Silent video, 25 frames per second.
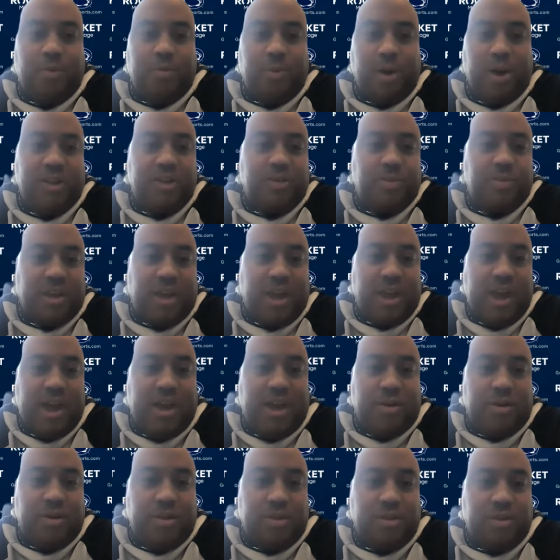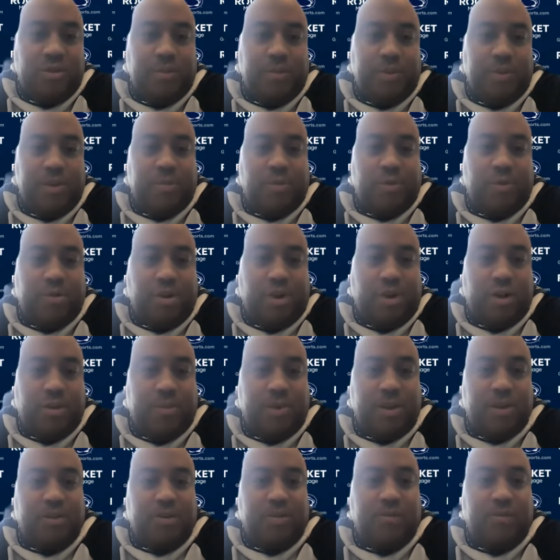Bryce McGowan's who people are talking
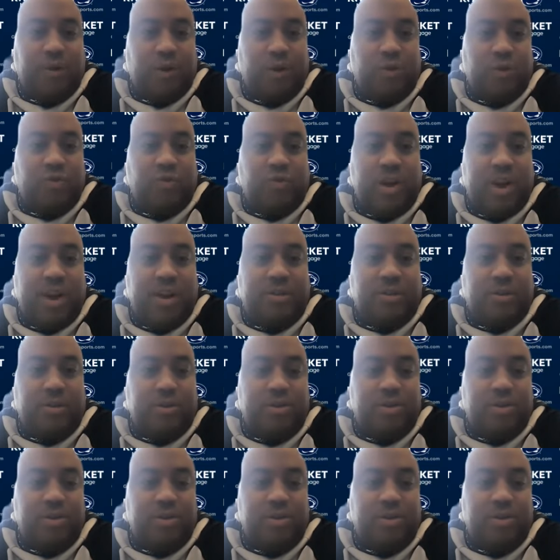about as a first rounder.